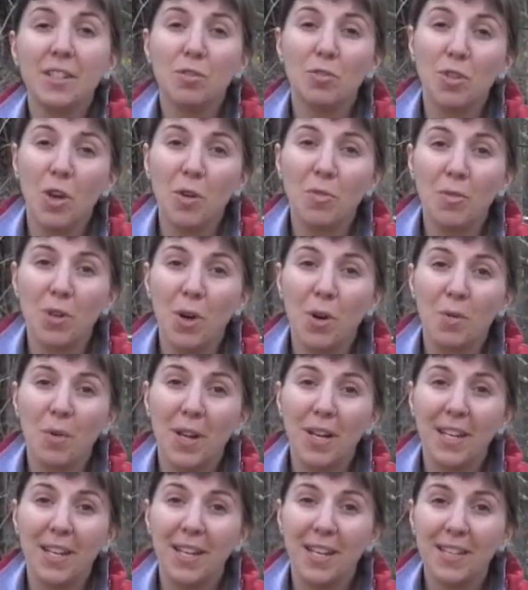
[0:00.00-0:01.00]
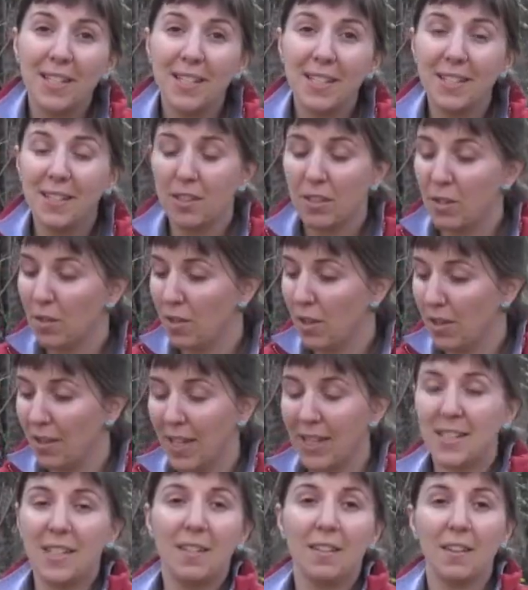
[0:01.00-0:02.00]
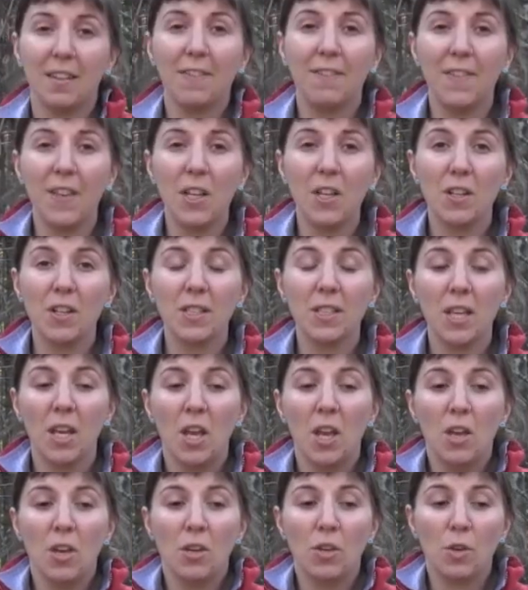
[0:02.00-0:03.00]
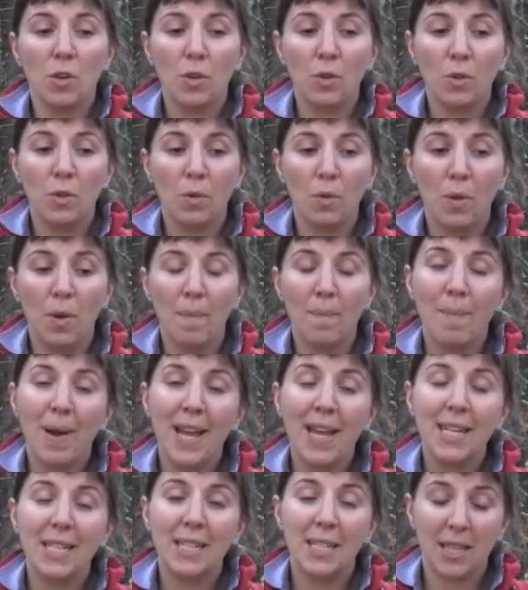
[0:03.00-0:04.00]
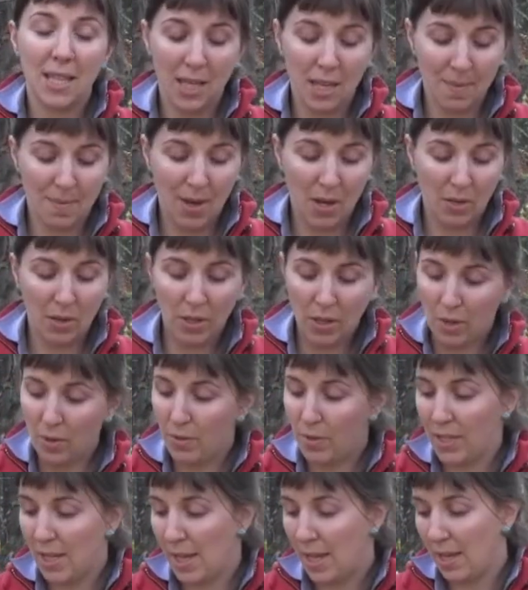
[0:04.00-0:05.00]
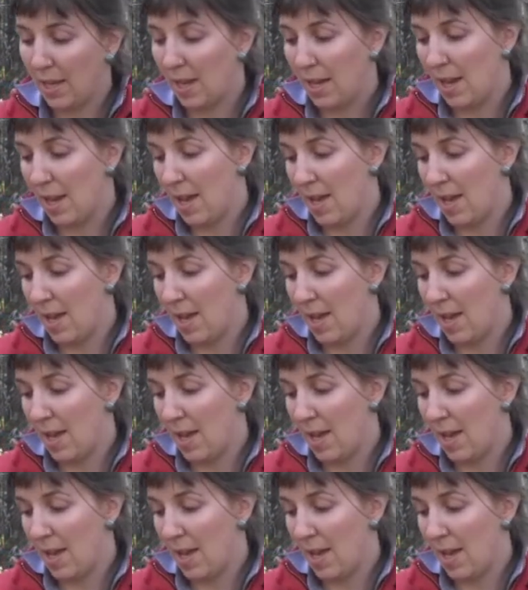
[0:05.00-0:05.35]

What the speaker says: and you don't know what it is, you collect it in the field, you might think about using